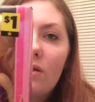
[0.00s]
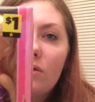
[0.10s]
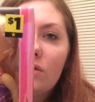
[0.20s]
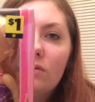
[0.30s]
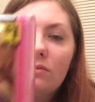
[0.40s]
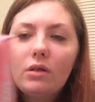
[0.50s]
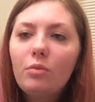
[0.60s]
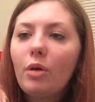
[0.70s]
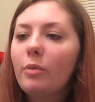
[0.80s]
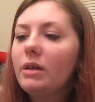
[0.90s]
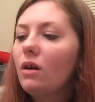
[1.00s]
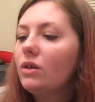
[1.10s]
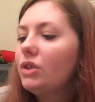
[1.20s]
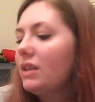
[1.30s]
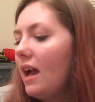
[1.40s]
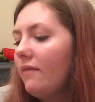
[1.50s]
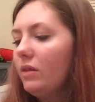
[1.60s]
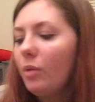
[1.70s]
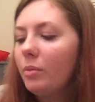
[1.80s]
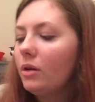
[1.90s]
little Barbie dolls. She doesn't have
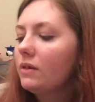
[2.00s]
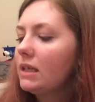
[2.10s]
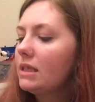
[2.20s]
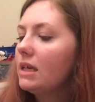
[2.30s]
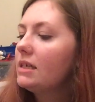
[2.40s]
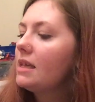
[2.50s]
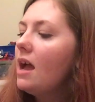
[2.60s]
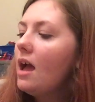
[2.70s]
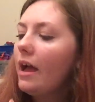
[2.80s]
any Barbie dolls like this.